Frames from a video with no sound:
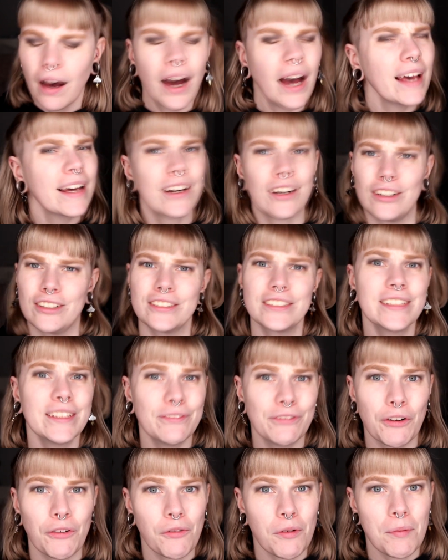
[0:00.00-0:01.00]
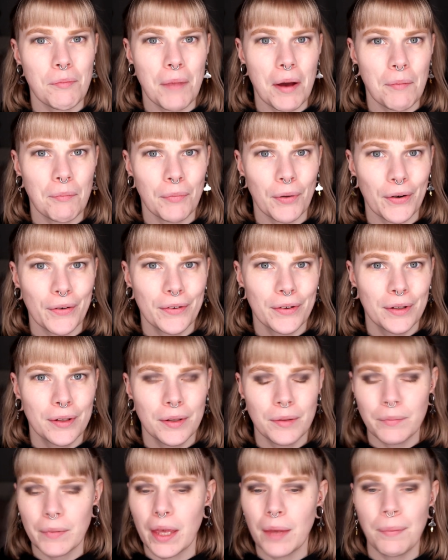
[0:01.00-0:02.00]
I can't even remember.
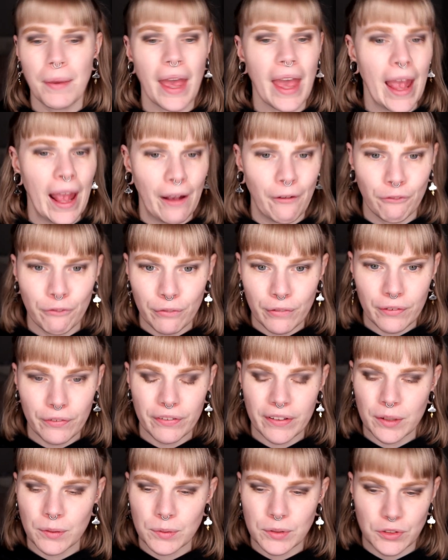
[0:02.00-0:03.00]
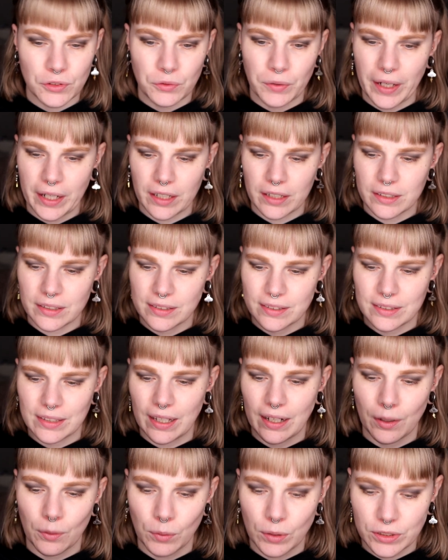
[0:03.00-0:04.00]
Maybe everything was records
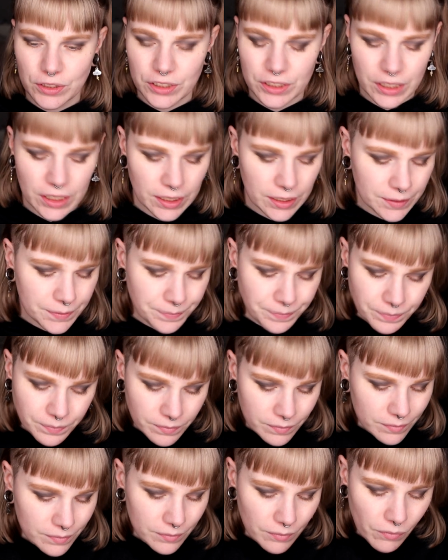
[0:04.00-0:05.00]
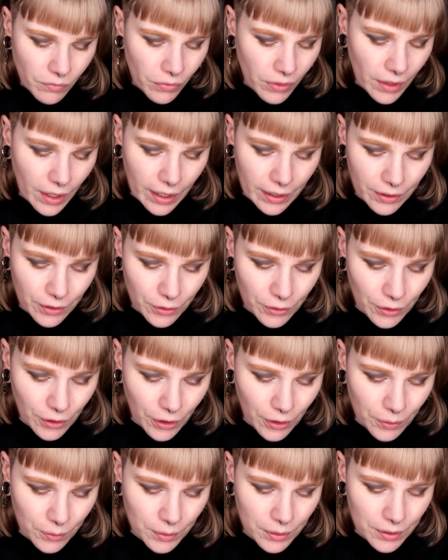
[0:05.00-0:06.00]
that I wanted. I don't
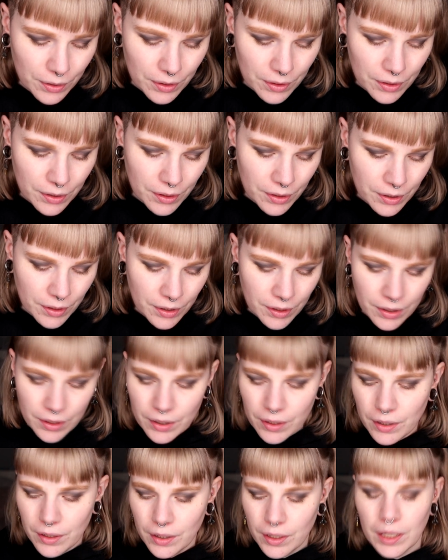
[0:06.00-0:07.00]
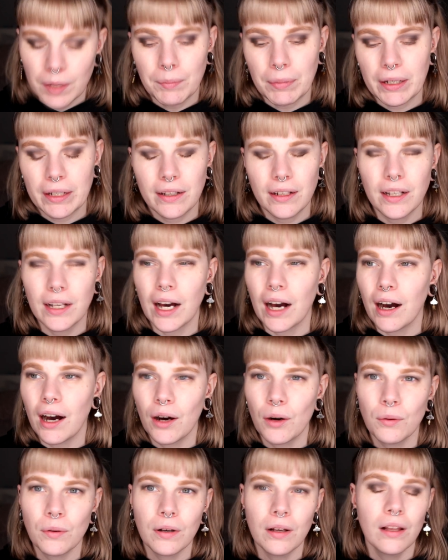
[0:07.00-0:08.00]
know. But
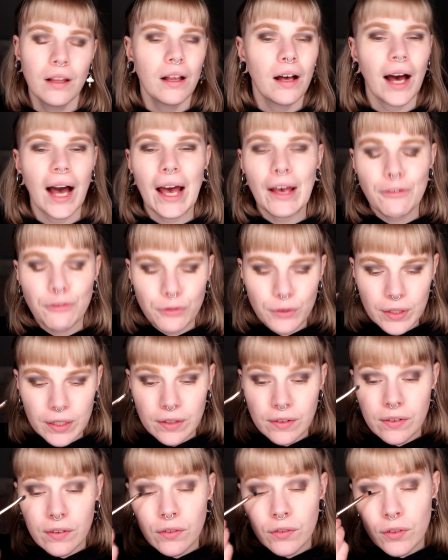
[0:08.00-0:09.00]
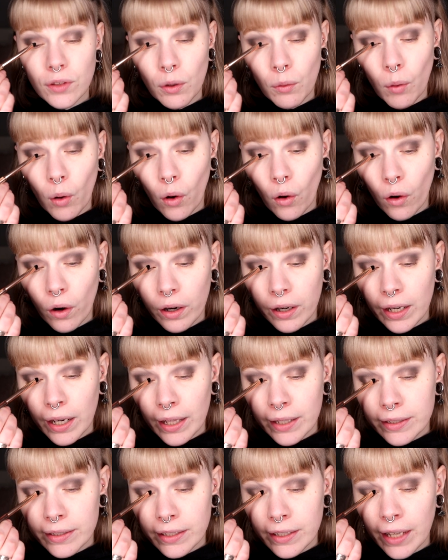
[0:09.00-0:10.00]
now, I think it's so hard.
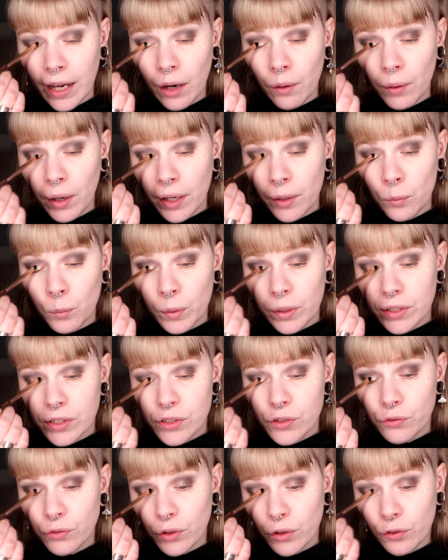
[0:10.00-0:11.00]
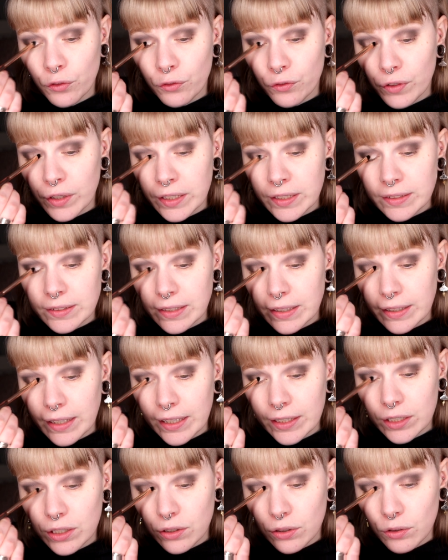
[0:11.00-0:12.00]
Like, now I wish for things that
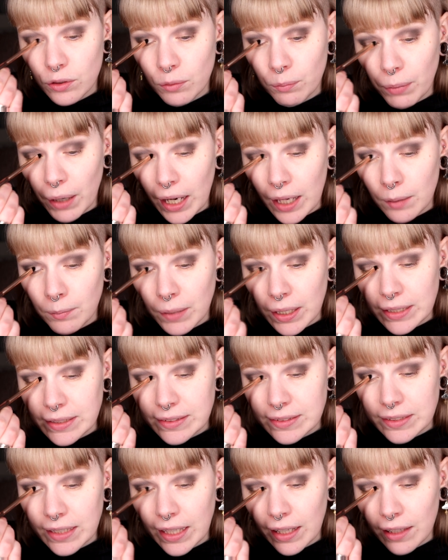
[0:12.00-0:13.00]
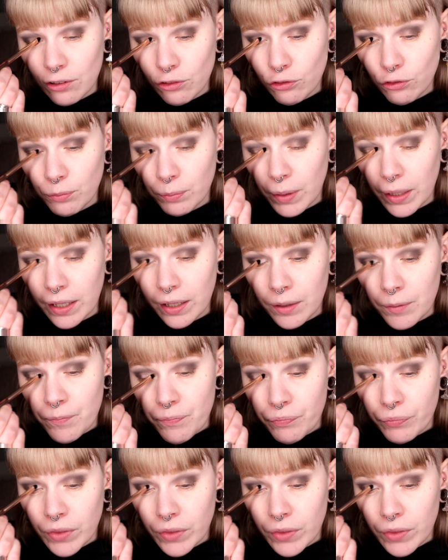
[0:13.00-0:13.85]
I could buy myself, but